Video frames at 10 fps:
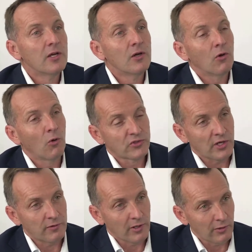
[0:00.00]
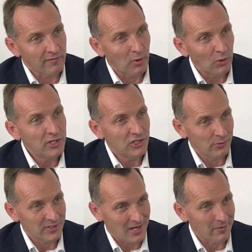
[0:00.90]
Also, you've got a lot of bond
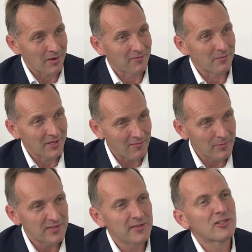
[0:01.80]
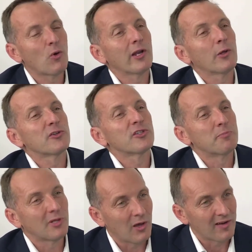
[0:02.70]
issuance coming up from governments, and there's quite a lot of
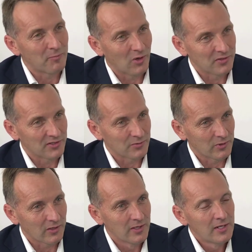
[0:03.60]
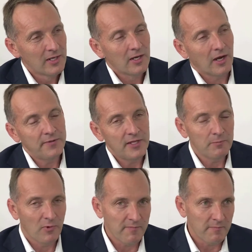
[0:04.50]
supply of bonds as well. I think
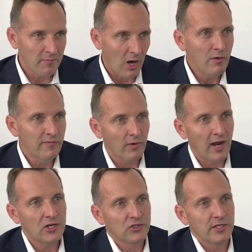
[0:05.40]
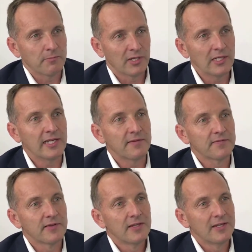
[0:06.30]
my overarching
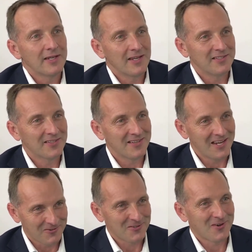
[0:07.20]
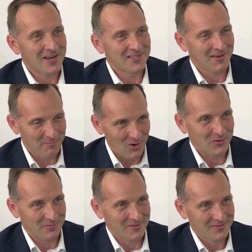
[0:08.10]
belief is that interest rates have bottomed.